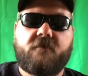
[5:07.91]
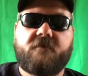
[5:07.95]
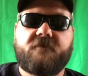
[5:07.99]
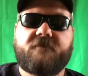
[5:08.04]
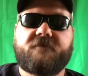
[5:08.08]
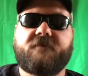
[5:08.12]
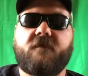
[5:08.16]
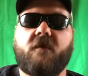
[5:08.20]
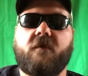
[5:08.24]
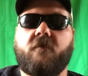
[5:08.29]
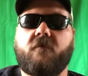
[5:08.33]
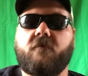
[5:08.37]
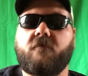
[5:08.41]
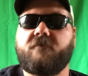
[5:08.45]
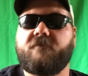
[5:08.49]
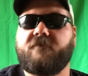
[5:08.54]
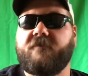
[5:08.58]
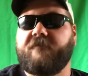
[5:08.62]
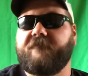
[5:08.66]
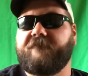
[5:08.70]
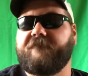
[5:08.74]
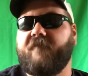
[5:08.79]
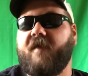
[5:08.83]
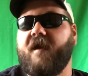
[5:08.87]
So
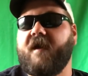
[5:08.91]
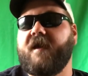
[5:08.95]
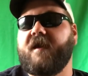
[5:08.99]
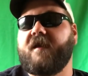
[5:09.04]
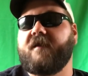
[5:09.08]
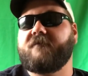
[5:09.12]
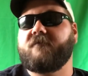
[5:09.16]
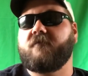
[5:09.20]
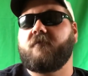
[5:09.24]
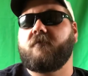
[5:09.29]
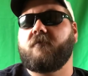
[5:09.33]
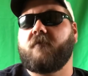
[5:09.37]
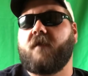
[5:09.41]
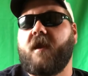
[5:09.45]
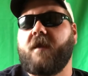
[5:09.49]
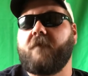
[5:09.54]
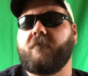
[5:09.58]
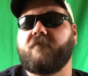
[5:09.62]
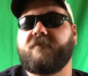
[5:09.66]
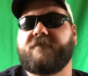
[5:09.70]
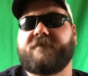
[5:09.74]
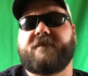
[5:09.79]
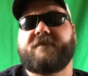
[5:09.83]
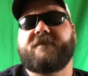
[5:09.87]
the flatheads are
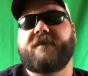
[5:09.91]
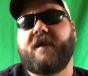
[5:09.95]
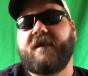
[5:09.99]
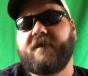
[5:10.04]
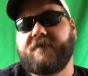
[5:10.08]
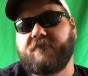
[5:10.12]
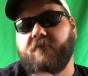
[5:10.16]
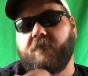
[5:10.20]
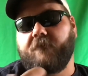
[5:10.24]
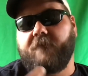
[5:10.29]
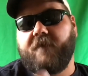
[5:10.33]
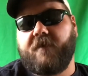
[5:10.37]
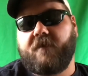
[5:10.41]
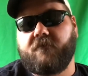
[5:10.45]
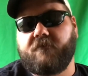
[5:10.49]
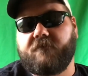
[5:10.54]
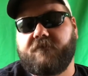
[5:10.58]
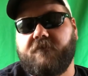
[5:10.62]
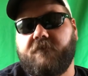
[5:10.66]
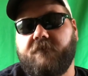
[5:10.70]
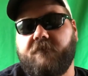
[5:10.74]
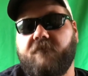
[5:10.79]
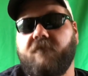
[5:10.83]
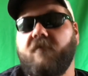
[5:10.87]
able to detect them better
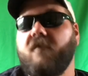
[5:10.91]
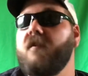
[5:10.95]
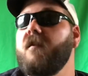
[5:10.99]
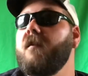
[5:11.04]
too.